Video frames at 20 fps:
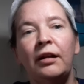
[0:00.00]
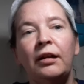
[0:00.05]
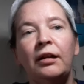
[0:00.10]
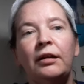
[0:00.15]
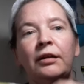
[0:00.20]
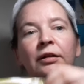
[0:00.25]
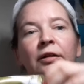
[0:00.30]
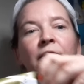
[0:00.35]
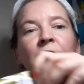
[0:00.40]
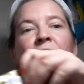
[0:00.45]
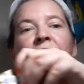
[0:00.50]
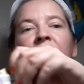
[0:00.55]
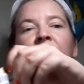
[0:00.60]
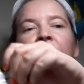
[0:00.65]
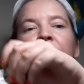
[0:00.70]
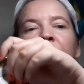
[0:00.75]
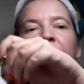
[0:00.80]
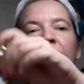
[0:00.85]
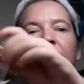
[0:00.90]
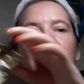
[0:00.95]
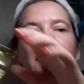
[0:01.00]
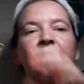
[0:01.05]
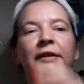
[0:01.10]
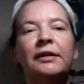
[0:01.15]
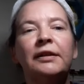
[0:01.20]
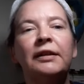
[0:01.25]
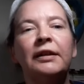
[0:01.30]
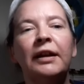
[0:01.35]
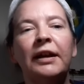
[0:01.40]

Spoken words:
So here is the